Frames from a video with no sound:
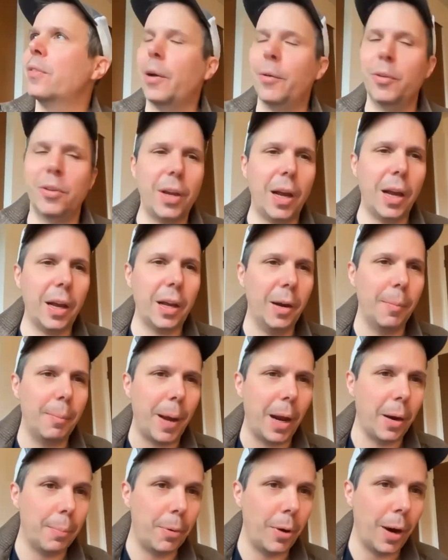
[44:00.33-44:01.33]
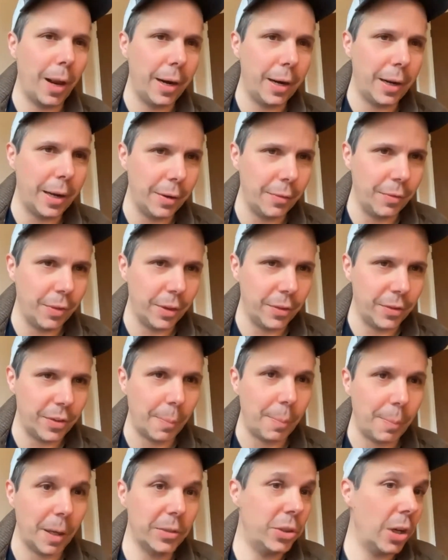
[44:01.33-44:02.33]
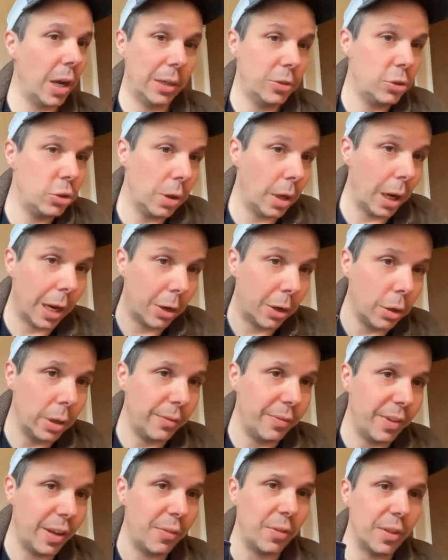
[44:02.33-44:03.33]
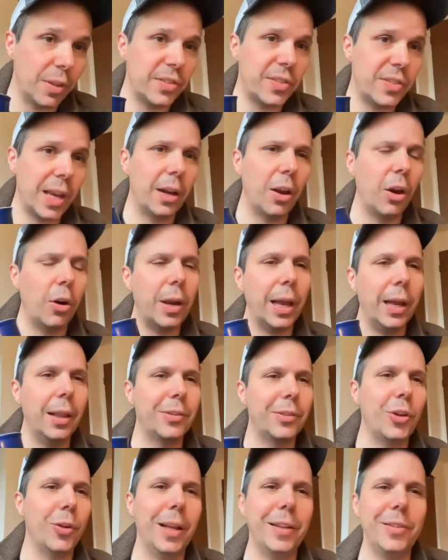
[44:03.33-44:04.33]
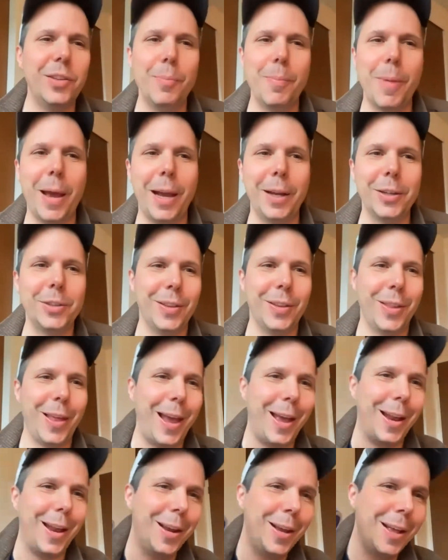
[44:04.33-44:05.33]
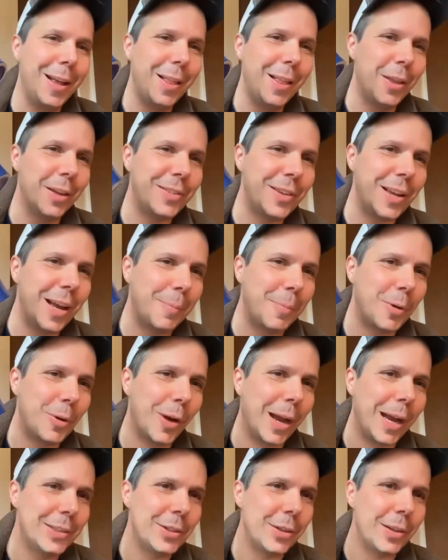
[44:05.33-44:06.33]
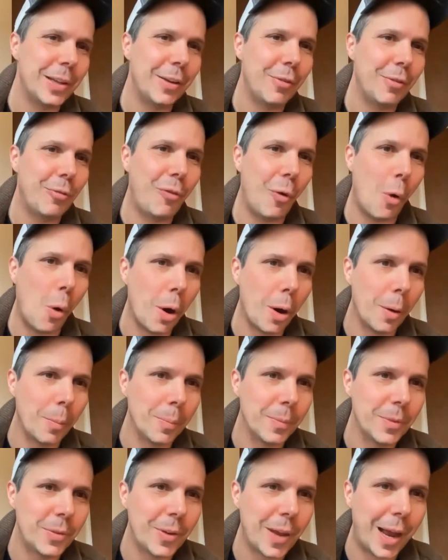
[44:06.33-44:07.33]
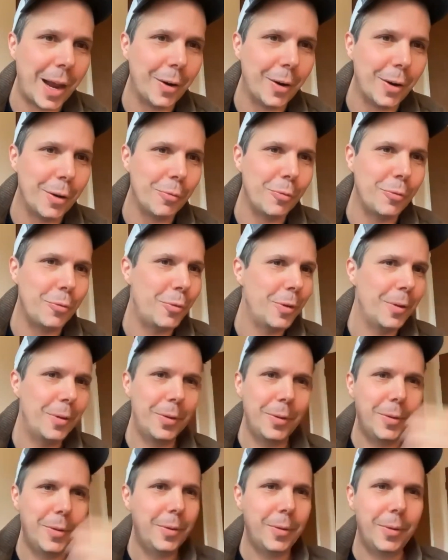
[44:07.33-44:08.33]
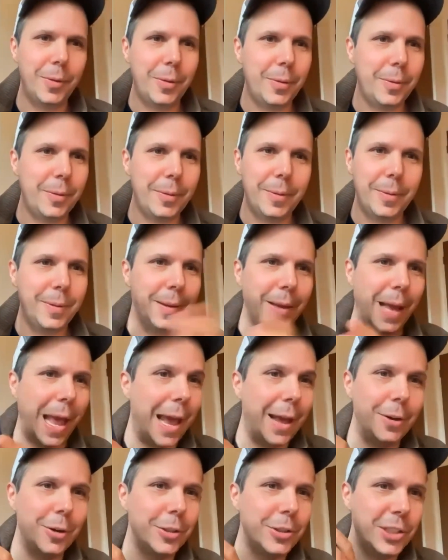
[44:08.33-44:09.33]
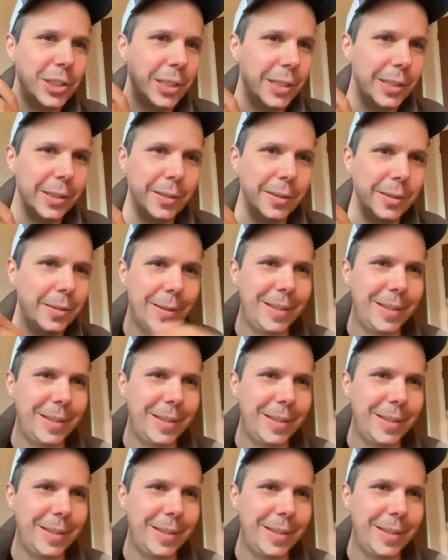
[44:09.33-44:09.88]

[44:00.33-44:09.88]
I was talking about a predicate of this cup. I could have even said, okay, so let's imagine that this cup gradually forms out of energy